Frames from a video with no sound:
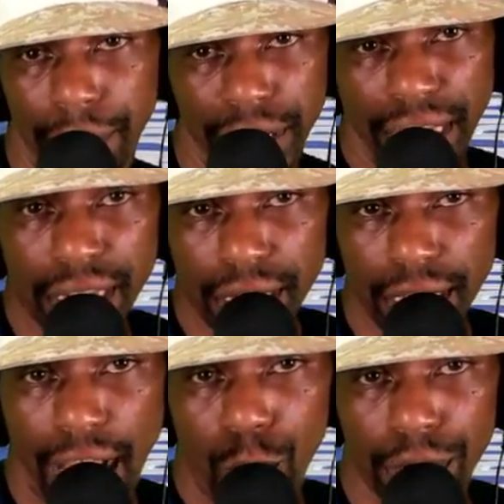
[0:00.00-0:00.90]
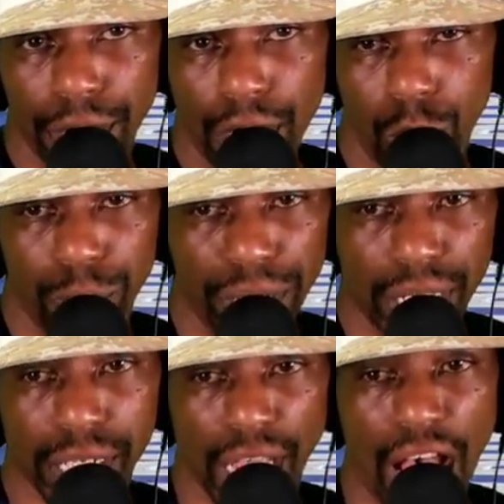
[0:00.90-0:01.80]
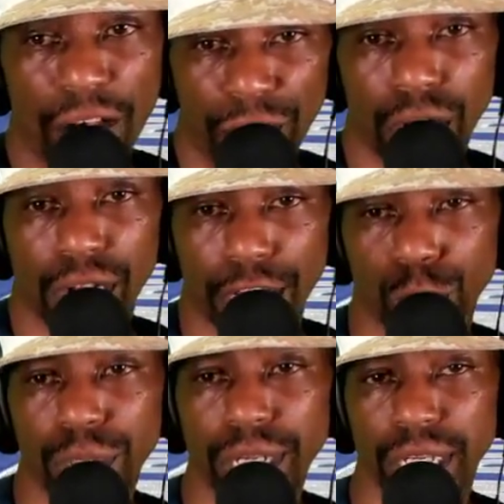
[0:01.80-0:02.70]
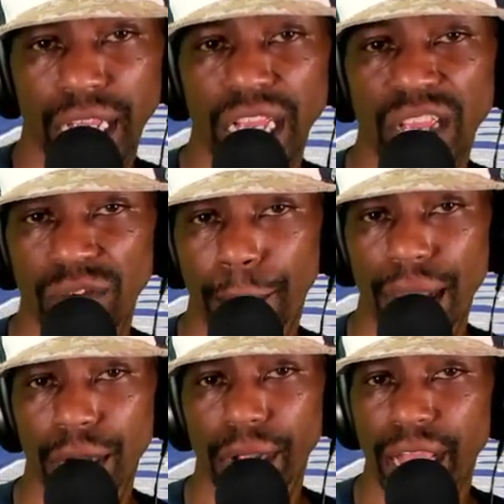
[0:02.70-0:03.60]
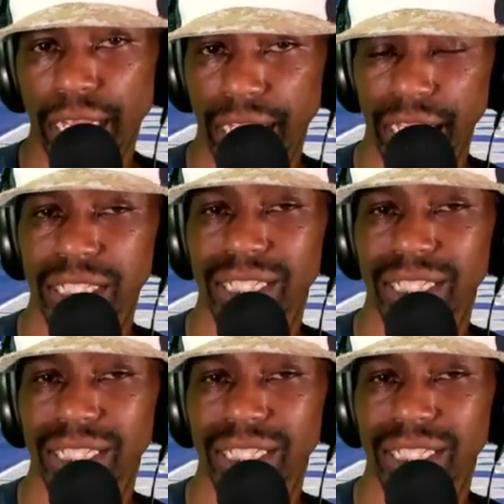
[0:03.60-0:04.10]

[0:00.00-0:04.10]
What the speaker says: did he? I want to know because I felt like you need to get even better and